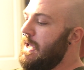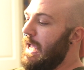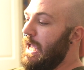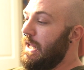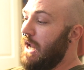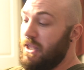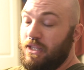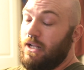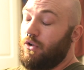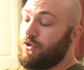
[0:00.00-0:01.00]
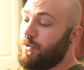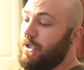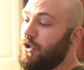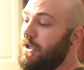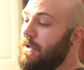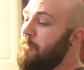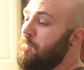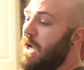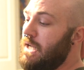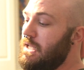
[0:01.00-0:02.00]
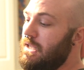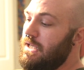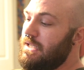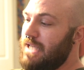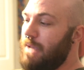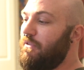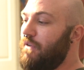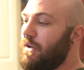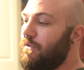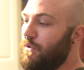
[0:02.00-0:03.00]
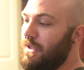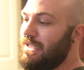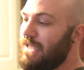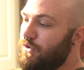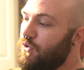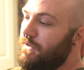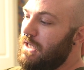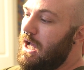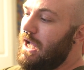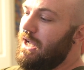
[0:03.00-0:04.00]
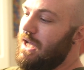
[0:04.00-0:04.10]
and I think that it looks really good. I did the same effect for the center of the eye.